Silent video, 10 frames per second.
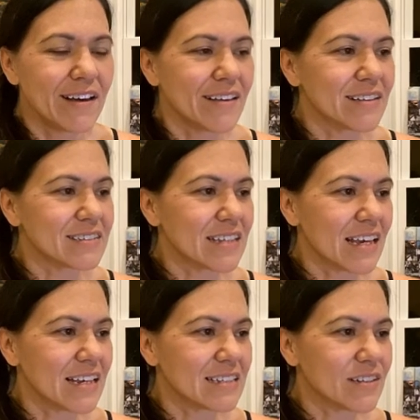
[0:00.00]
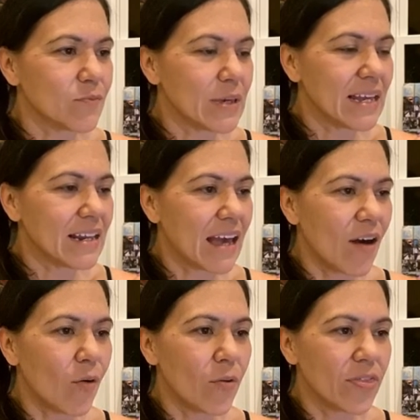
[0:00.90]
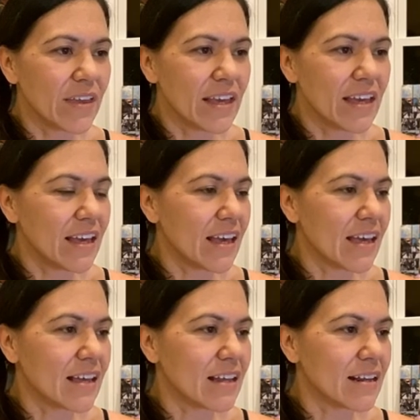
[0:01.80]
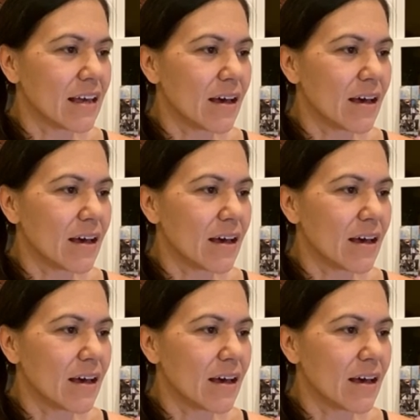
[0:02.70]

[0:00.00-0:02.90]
the science of being healthy and